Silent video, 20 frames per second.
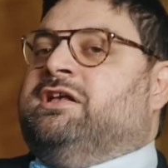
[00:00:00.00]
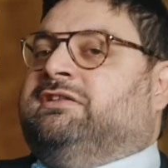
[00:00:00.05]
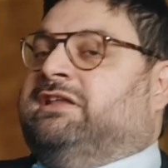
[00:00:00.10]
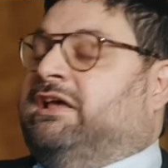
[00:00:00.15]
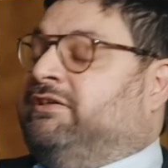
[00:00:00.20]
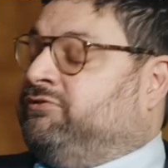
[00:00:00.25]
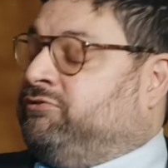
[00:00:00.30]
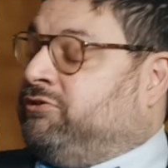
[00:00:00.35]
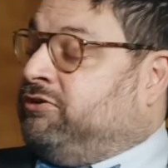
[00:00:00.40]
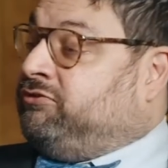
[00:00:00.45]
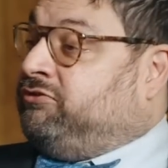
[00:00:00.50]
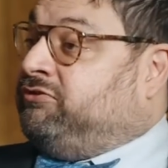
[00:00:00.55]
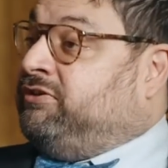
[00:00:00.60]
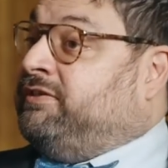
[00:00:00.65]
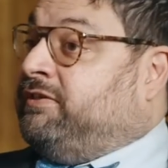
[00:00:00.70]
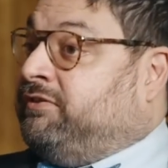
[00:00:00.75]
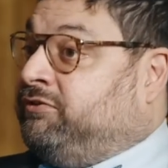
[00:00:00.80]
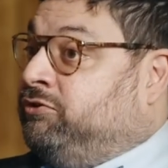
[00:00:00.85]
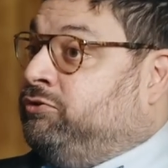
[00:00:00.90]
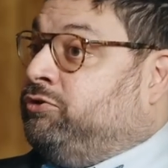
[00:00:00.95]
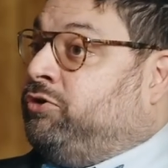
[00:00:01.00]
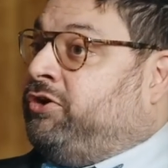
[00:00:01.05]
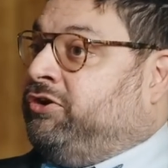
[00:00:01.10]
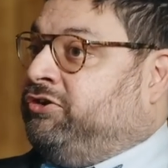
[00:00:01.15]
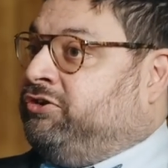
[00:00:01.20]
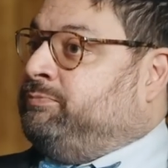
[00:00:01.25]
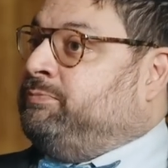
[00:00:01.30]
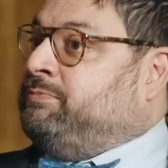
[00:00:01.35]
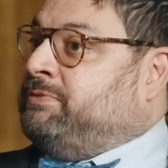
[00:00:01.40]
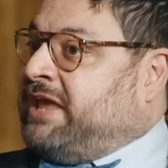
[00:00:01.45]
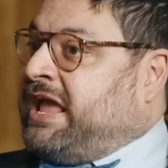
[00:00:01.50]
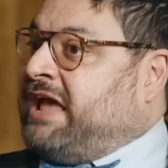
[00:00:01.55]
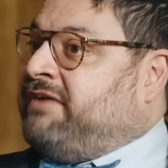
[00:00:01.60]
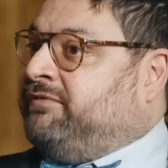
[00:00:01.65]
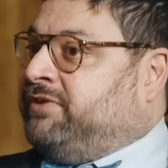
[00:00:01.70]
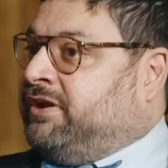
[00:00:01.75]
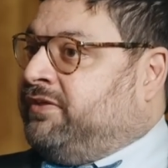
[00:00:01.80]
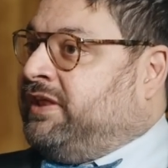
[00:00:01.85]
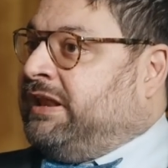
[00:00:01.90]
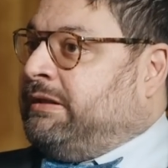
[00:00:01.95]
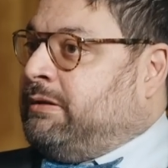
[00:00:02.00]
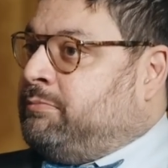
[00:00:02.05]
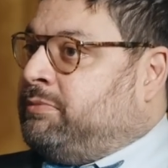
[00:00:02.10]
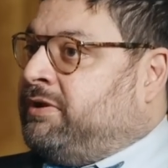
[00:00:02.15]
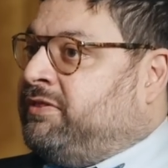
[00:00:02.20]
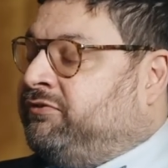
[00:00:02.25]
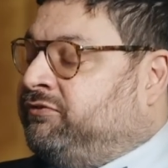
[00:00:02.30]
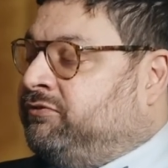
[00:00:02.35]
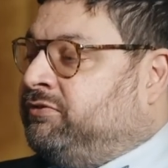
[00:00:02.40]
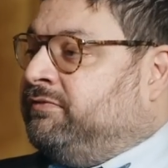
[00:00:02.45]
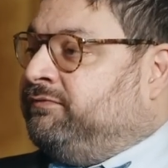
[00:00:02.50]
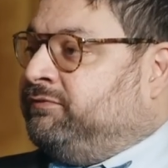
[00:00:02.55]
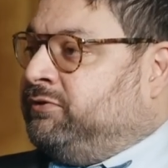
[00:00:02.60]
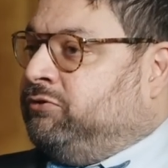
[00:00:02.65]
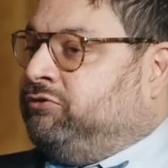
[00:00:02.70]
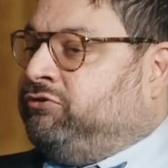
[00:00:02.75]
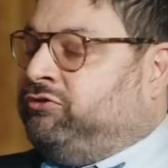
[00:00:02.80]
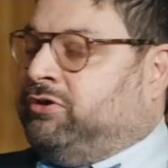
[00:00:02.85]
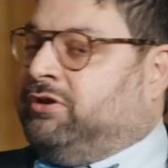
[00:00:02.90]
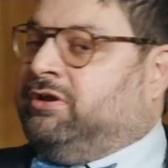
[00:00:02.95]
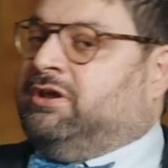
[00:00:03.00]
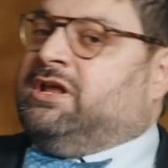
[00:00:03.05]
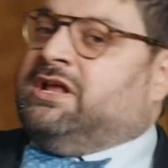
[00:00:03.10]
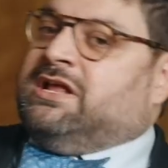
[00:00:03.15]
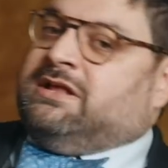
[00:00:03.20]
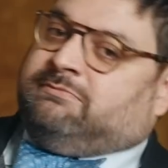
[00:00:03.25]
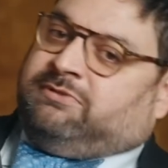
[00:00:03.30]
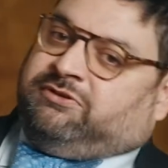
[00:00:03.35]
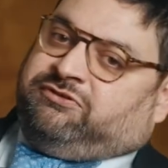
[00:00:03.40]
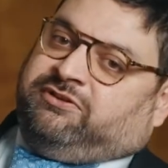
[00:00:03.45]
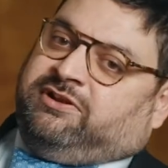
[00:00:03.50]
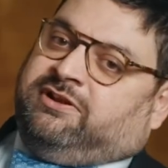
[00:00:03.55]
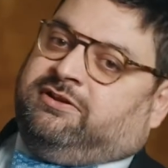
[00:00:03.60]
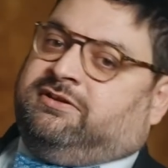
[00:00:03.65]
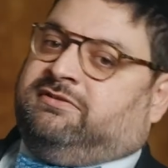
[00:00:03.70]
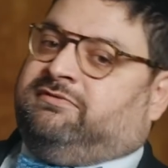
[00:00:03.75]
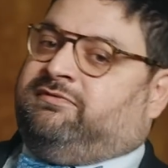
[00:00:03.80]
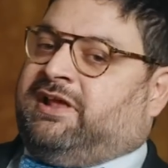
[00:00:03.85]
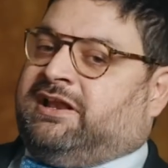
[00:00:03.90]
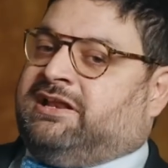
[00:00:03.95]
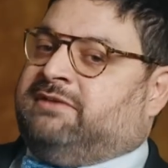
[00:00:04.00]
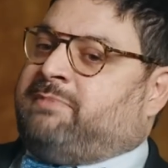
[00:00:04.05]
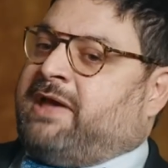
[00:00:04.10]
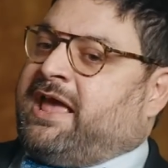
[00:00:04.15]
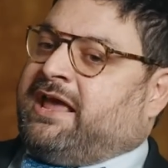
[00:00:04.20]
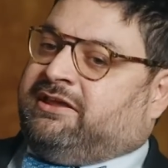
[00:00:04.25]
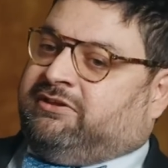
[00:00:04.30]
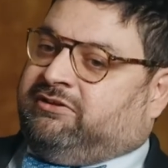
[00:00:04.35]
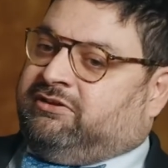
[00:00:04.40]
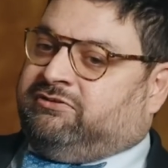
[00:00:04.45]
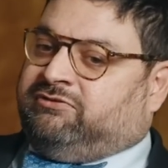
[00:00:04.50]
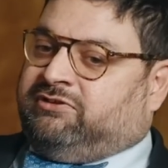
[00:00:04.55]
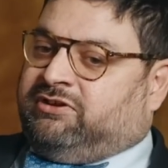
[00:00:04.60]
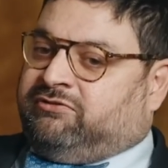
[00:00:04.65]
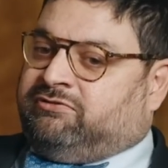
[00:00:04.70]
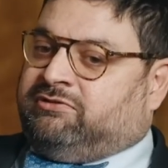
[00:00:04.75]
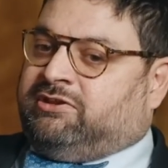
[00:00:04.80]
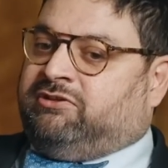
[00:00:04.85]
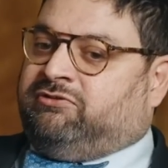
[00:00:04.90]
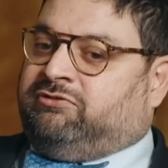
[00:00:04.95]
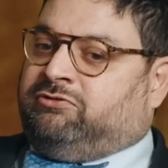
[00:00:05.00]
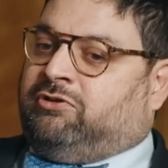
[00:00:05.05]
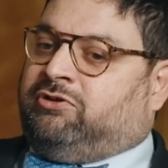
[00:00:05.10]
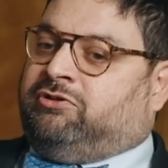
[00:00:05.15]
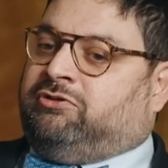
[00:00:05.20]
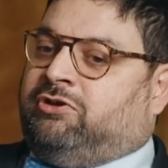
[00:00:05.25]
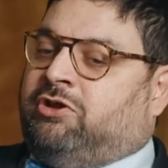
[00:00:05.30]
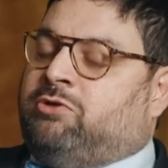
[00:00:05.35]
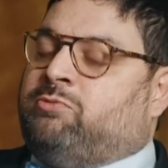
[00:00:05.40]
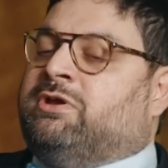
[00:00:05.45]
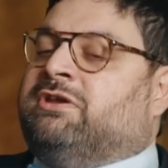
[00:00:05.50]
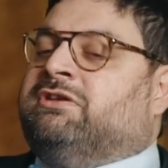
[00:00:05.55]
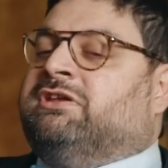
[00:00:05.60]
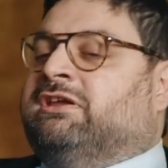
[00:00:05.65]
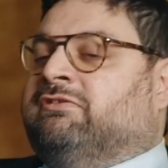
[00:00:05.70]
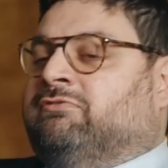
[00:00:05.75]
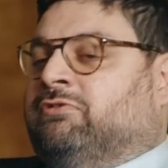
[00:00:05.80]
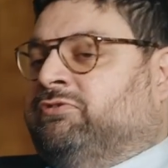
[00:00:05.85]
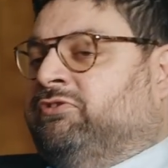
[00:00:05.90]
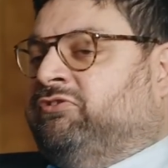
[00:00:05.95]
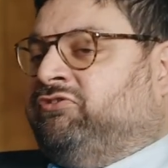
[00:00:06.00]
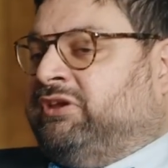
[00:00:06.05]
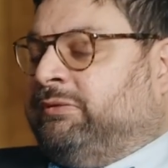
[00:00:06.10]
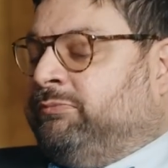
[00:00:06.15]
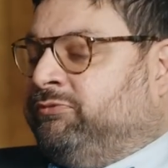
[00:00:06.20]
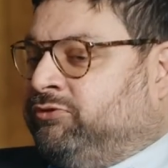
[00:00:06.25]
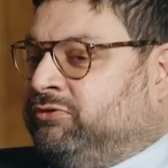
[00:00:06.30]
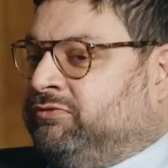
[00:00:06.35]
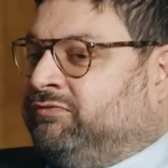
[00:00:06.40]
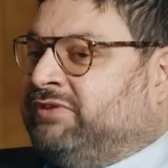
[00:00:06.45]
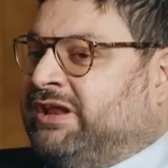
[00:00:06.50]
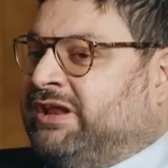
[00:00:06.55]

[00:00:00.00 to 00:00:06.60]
Now, that's not to say that you're not going to be, have another Lehman Brothers in the future, but Silicon Valley Bank is, is is not nowhere near on the same sort of